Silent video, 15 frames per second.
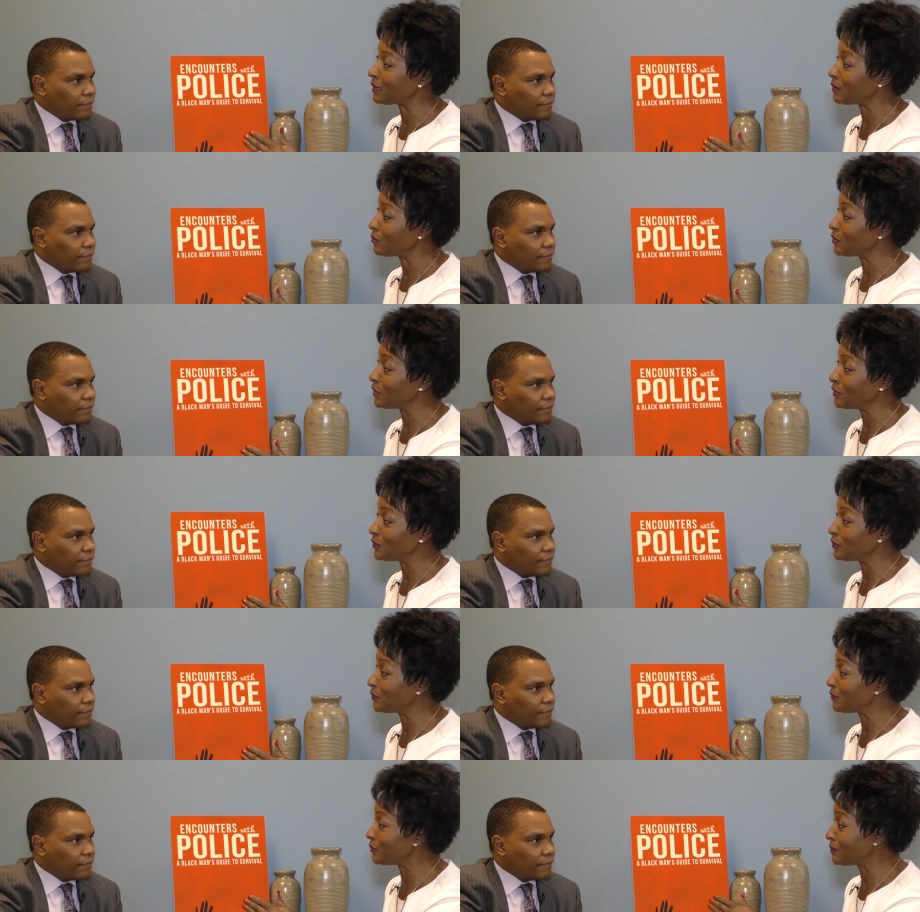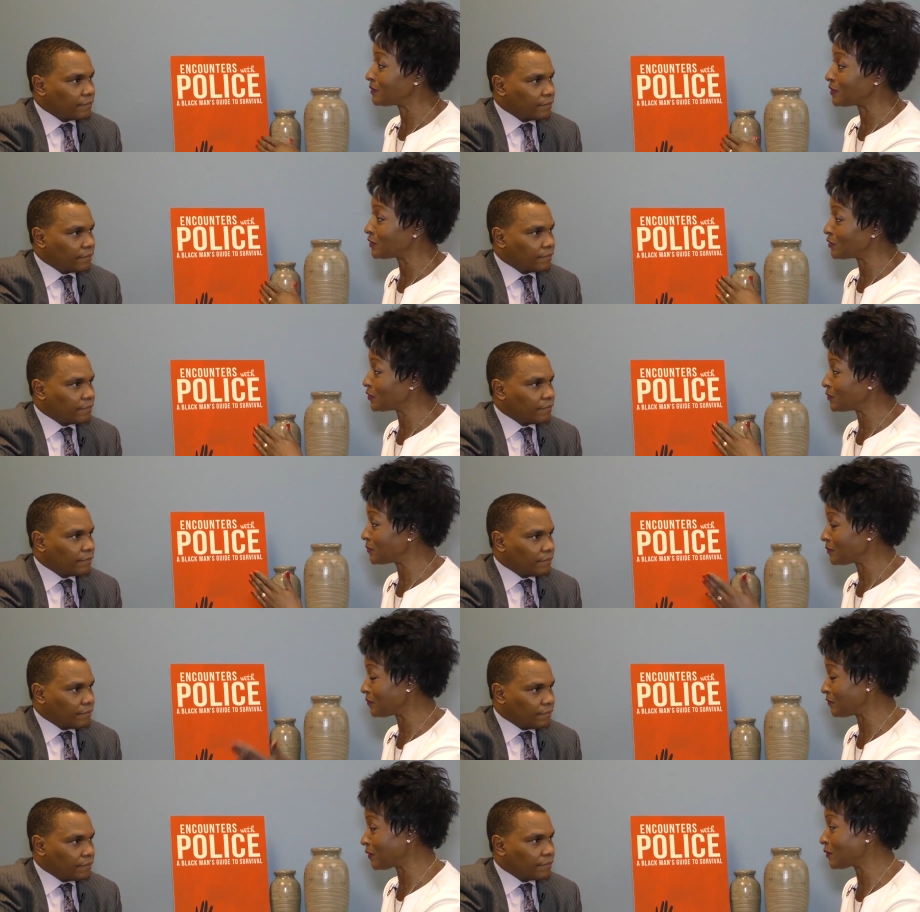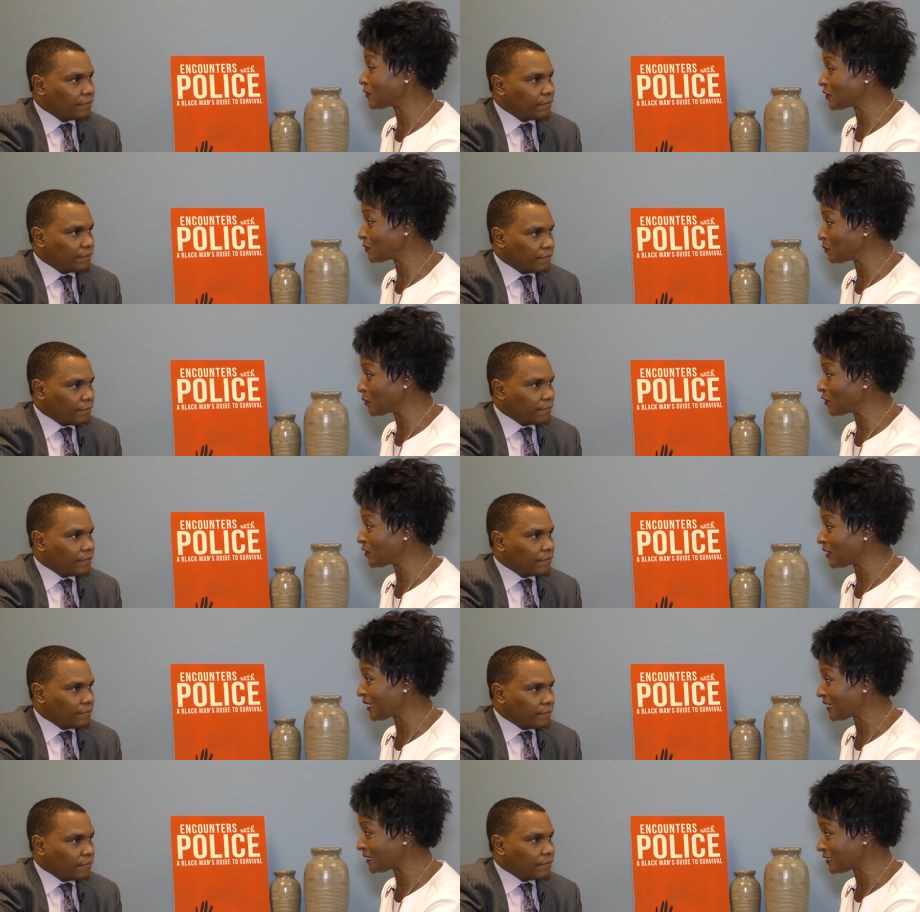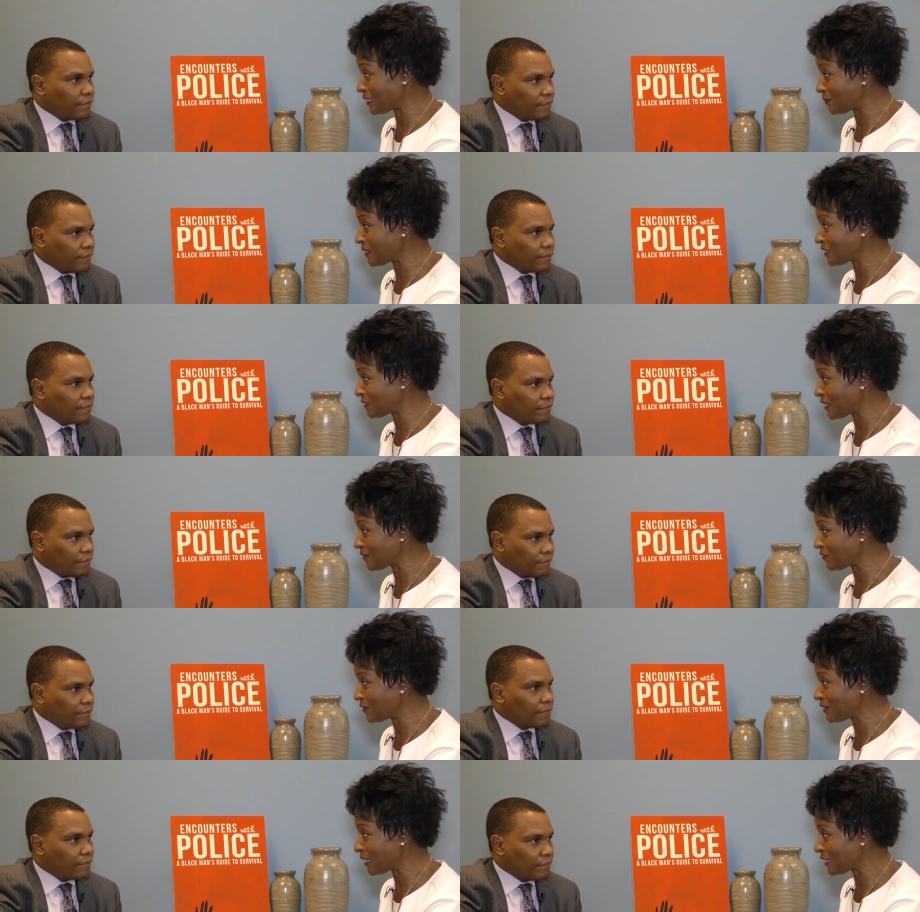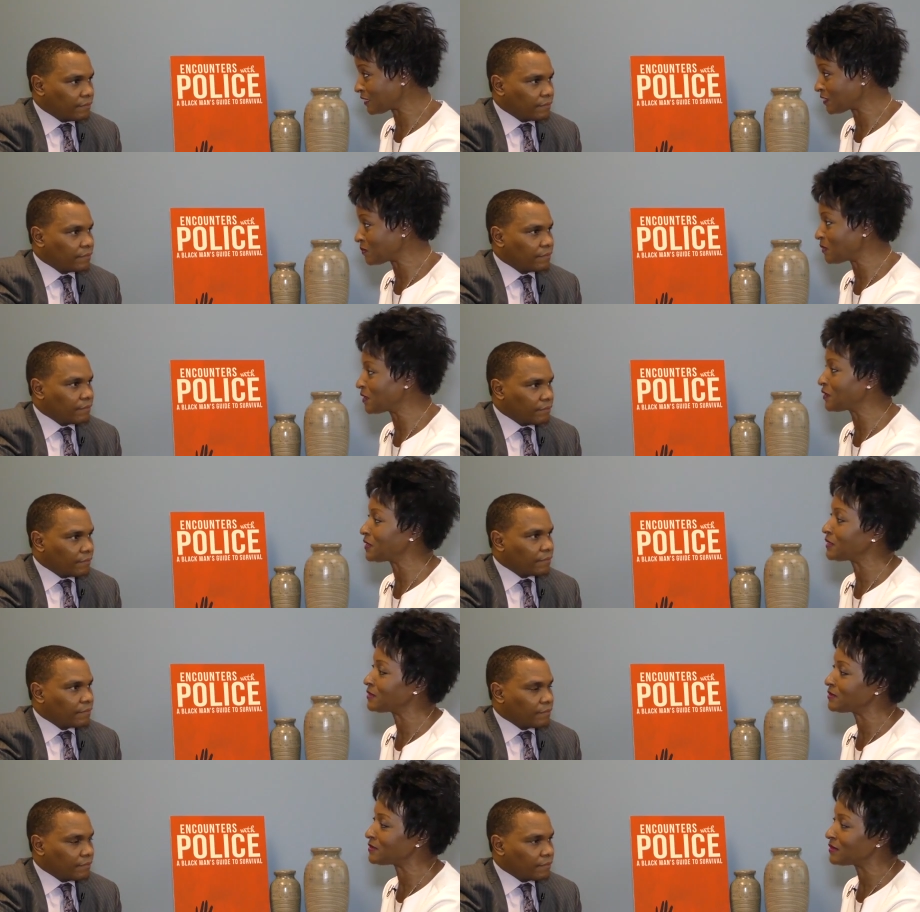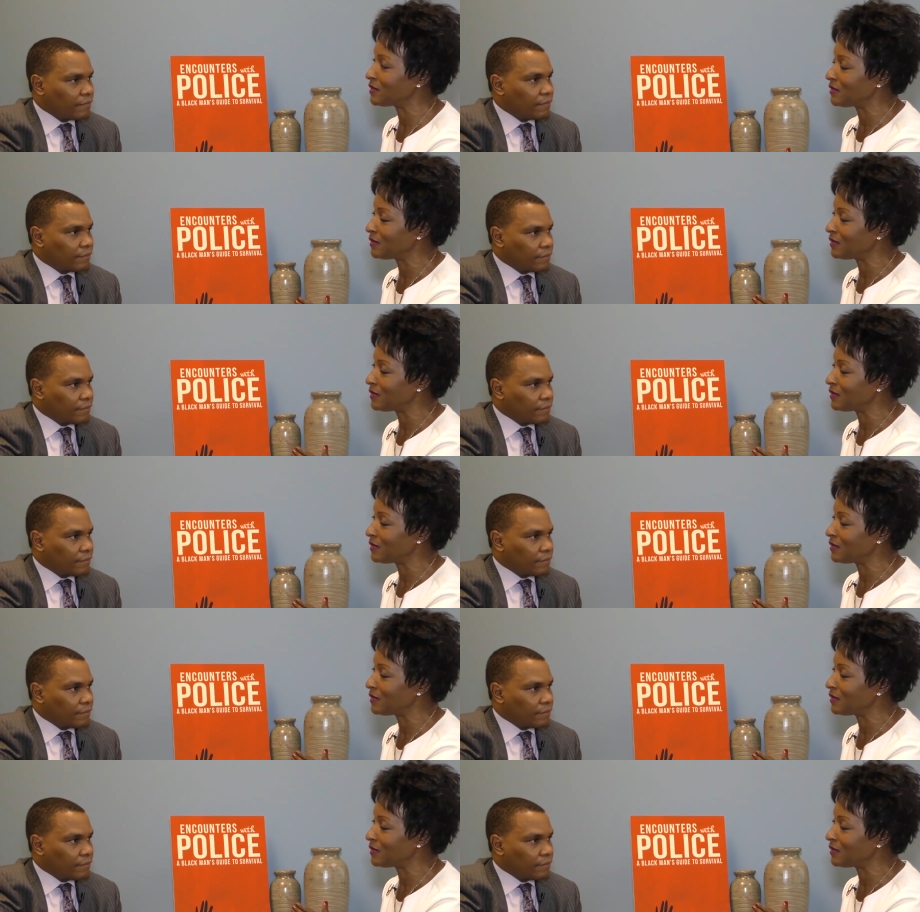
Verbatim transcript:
Speaker 1: Uh, were you, did you focus more on academics after that experience?